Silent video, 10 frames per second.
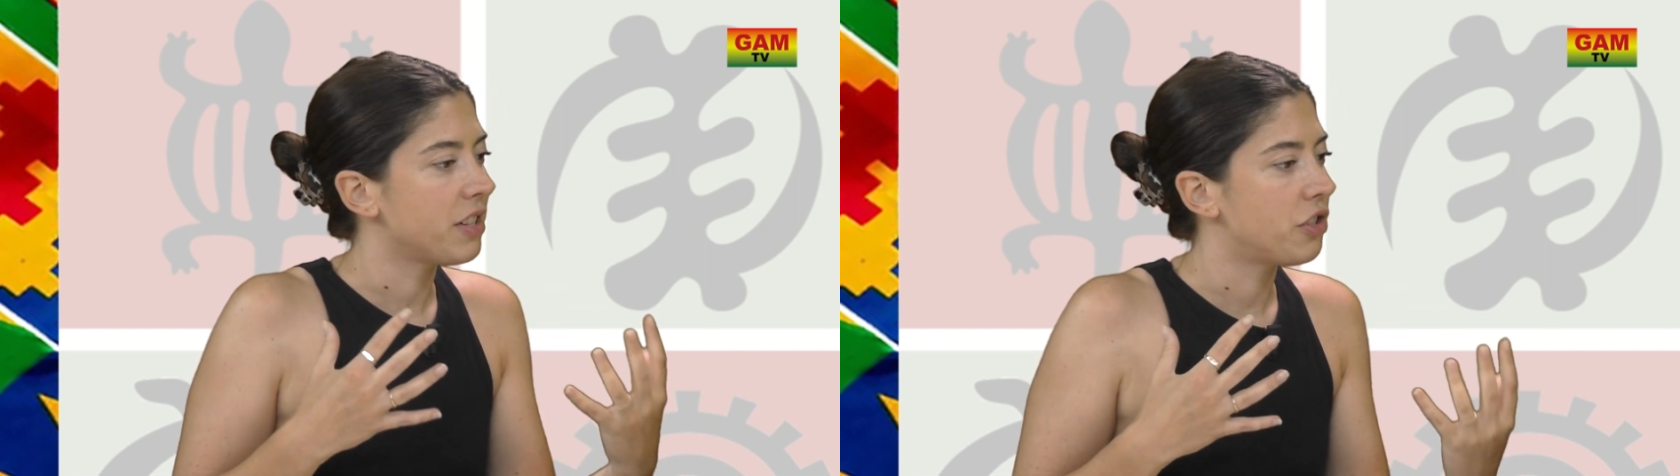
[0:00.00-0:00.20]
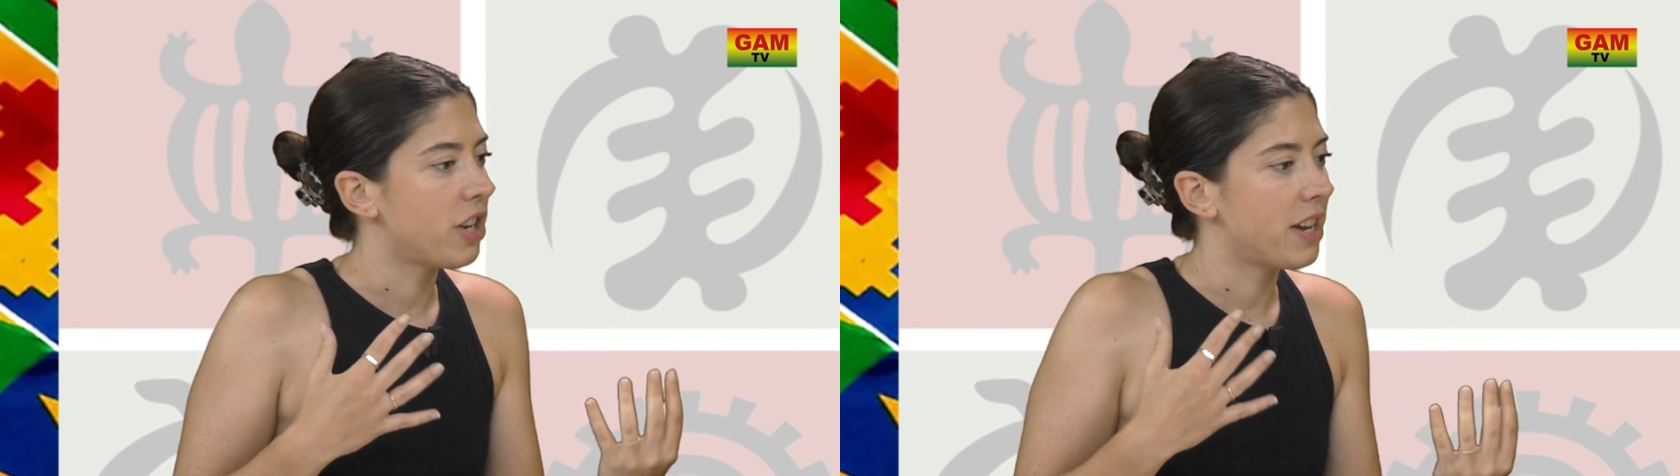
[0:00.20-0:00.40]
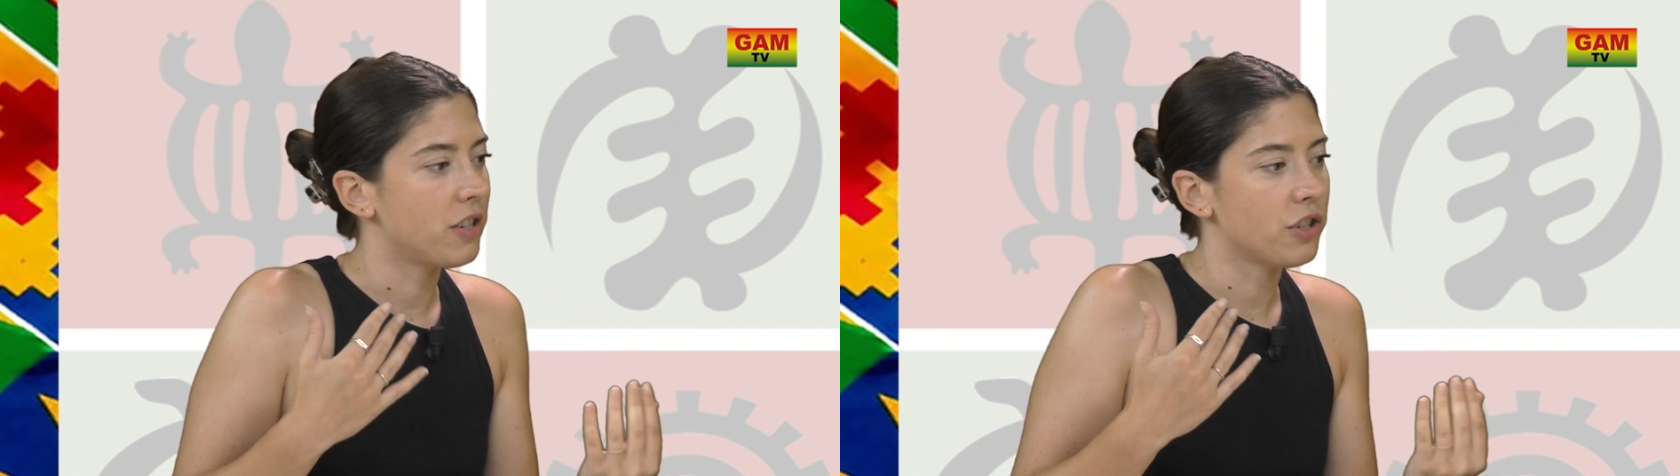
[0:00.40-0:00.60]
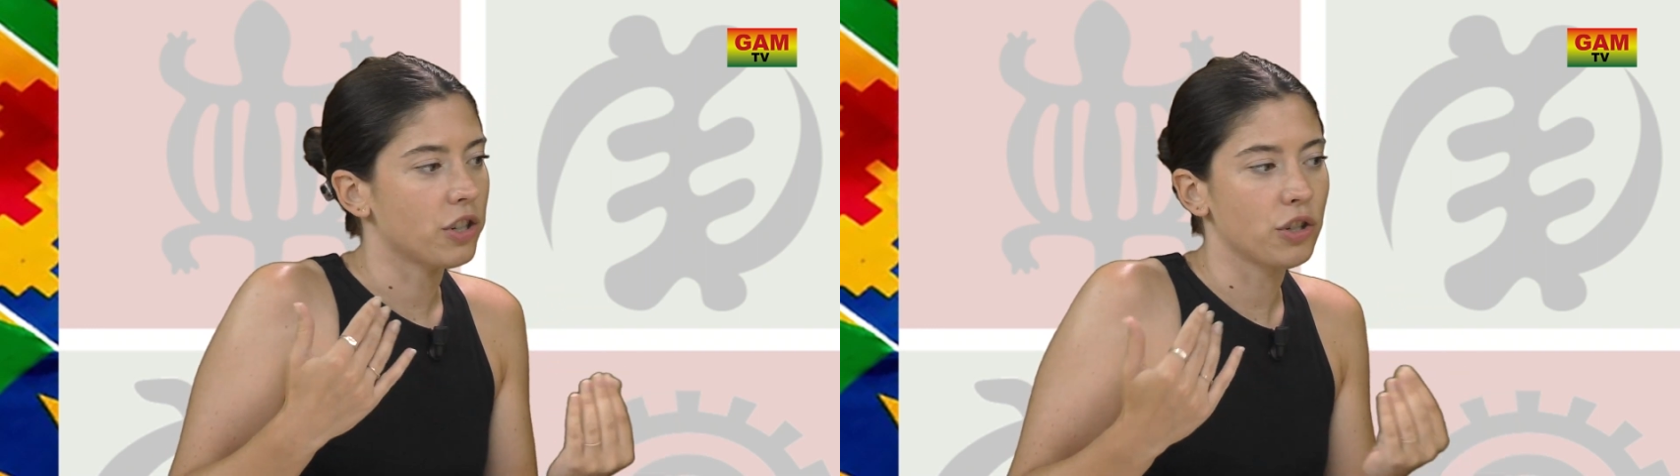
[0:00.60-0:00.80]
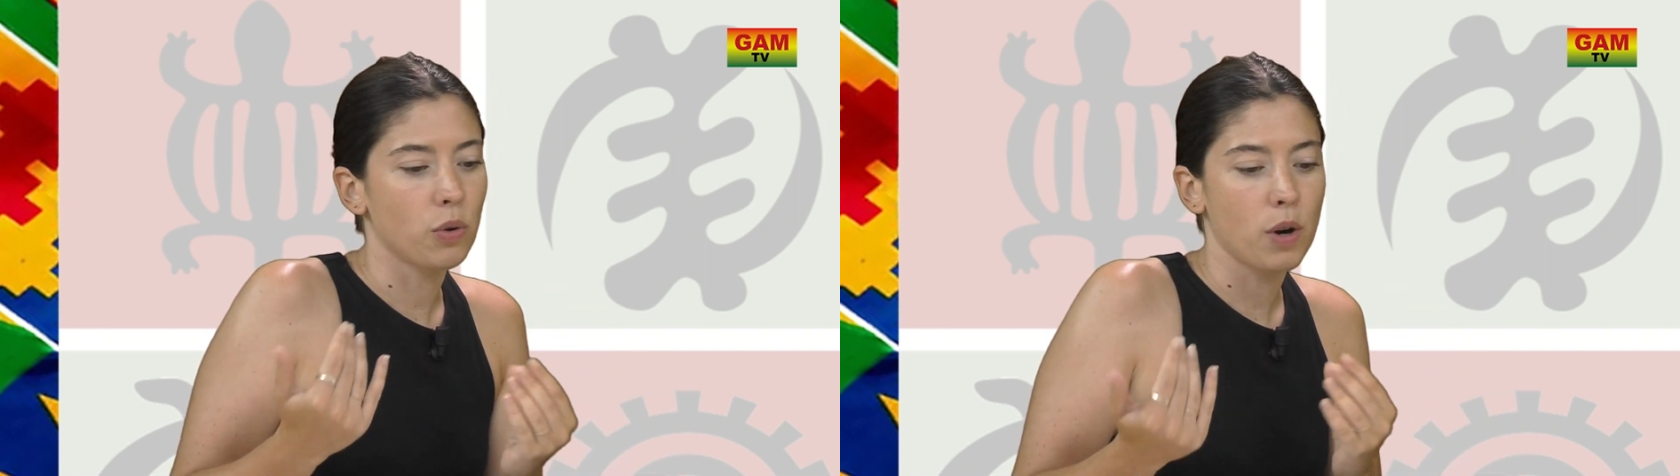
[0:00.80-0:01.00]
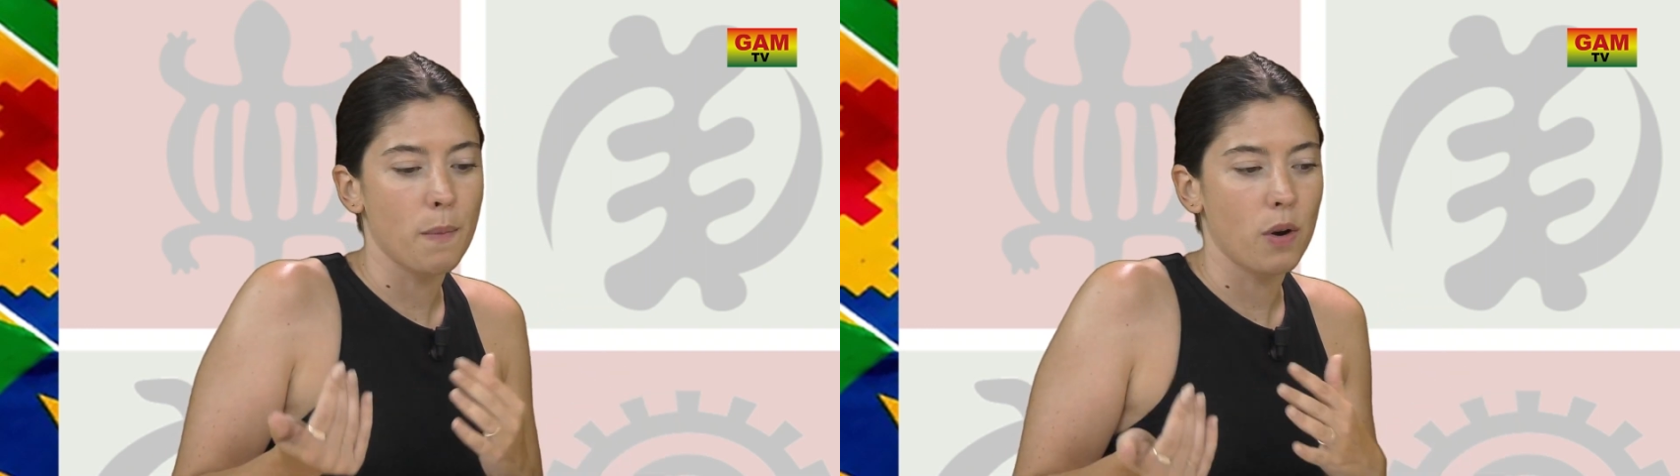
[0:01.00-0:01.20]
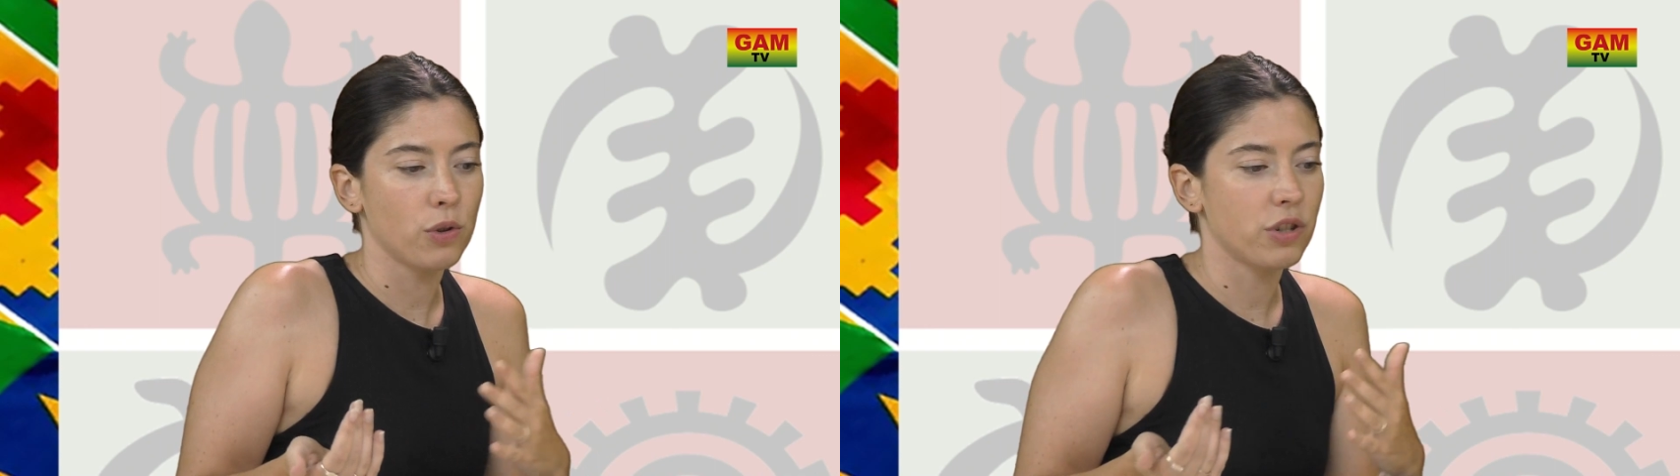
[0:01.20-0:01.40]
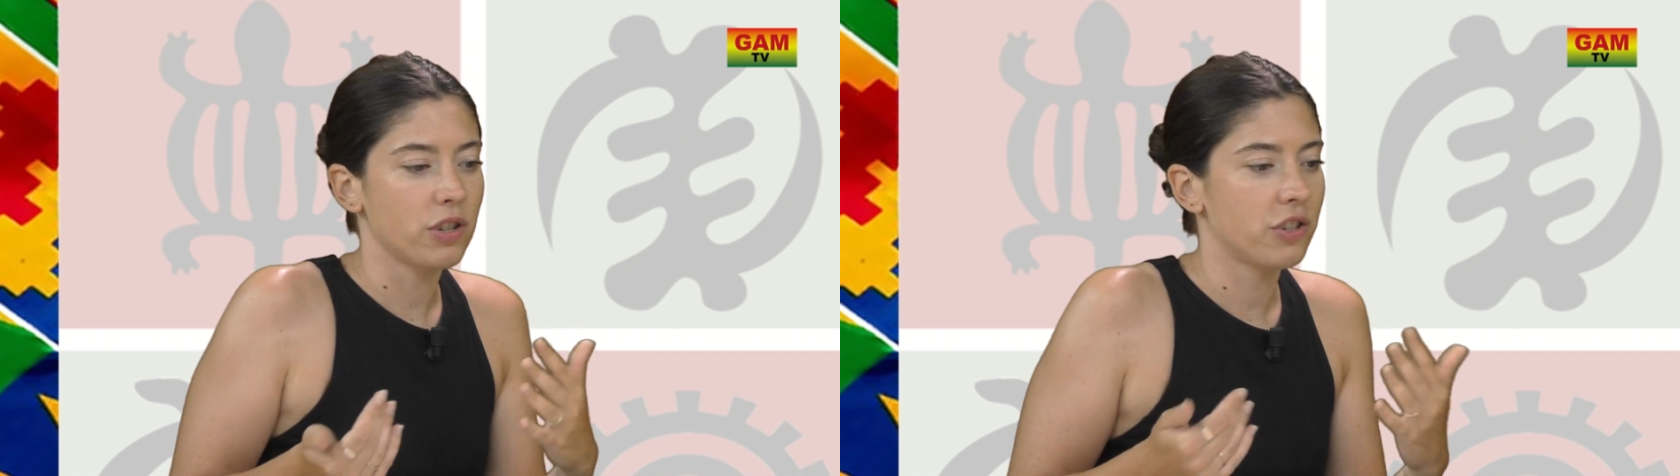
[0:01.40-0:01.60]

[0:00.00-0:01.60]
changes, your emotion